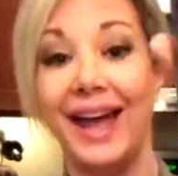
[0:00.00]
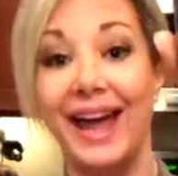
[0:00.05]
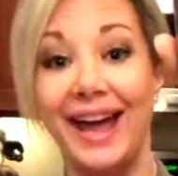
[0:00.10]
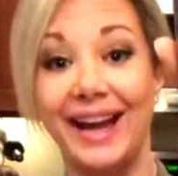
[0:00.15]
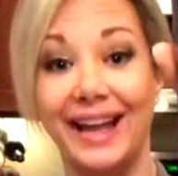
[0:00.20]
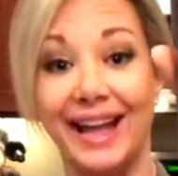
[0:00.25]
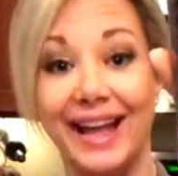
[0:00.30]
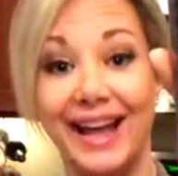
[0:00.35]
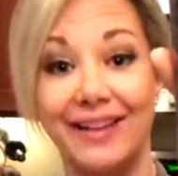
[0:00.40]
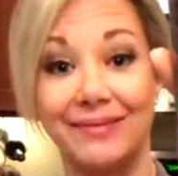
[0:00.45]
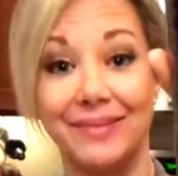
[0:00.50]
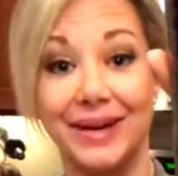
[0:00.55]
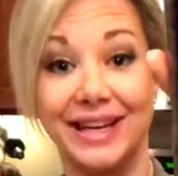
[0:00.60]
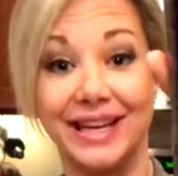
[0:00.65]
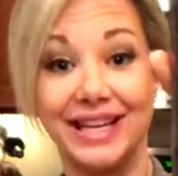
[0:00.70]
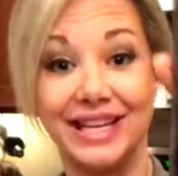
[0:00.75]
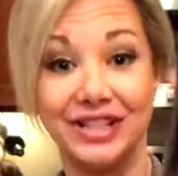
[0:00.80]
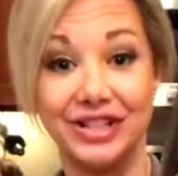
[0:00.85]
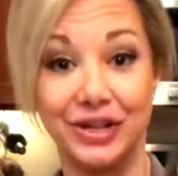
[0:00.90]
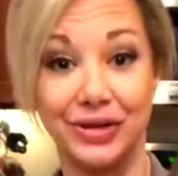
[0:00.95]
and I have my
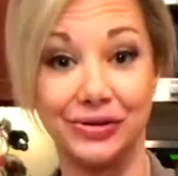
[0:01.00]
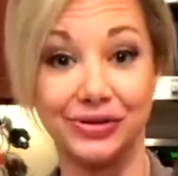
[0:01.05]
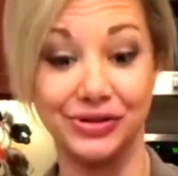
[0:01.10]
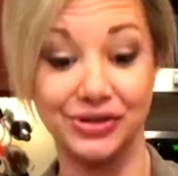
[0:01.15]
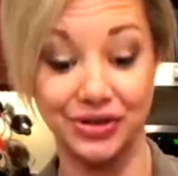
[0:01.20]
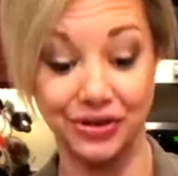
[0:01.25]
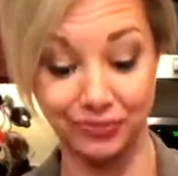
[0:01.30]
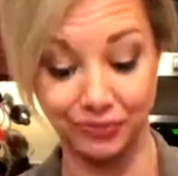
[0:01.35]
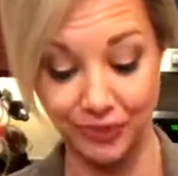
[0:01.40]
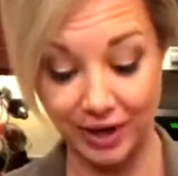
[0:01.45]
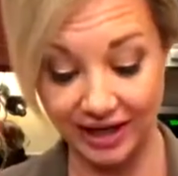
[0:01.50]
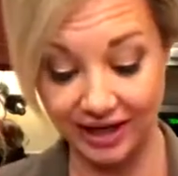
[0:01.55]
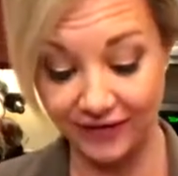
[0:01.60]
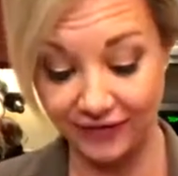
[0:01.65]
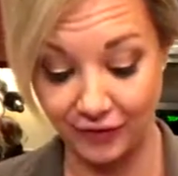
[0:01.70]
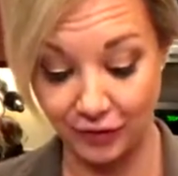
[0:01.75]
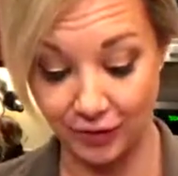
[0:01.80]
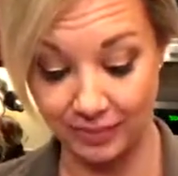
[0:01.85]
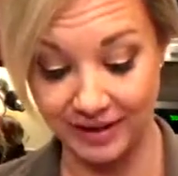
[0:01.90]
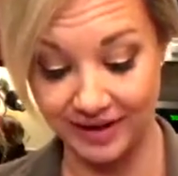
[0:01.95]
ketones ready
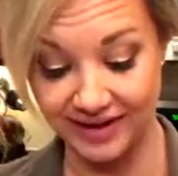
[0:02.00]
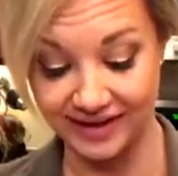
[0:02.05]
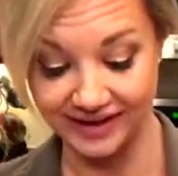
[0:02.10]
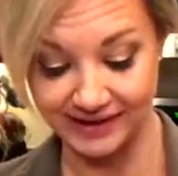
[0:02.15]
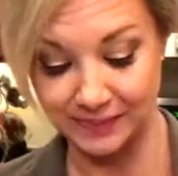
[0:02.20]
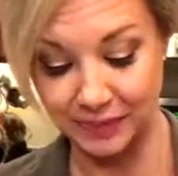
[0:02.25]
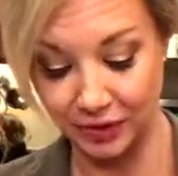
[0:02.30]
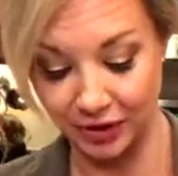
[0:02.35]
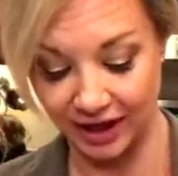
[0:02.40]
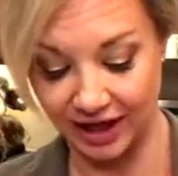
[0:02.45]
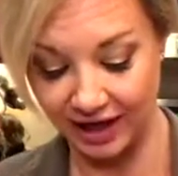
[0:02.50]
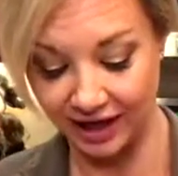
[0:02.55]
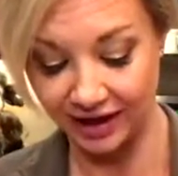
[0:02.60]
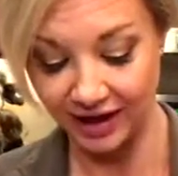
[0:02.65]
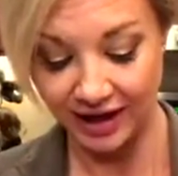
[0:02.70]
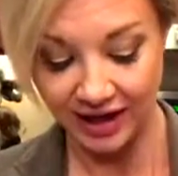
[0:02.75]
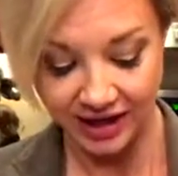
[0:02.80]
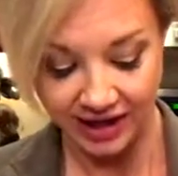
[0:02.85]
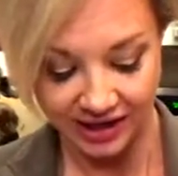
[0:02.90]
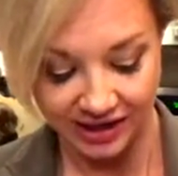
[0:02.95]
for me this morning.
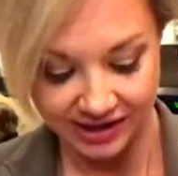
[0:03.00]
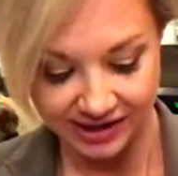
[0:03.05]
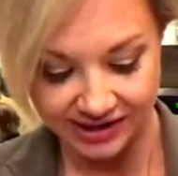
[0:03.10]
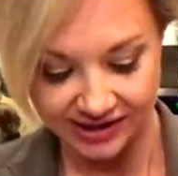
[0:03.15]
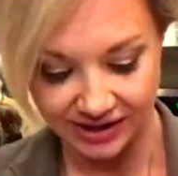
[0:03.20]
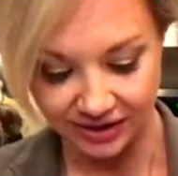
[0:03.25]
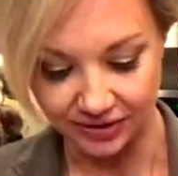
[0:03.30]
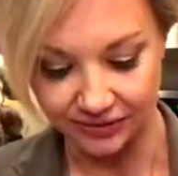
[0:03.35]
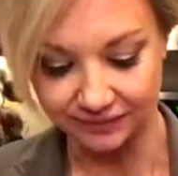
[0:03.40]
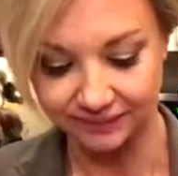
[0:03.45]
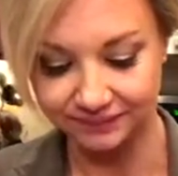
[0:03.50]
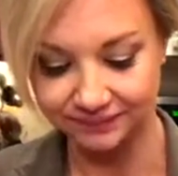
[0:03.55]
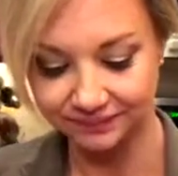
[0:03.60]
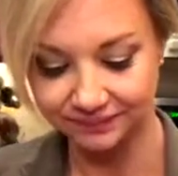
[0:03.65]
So,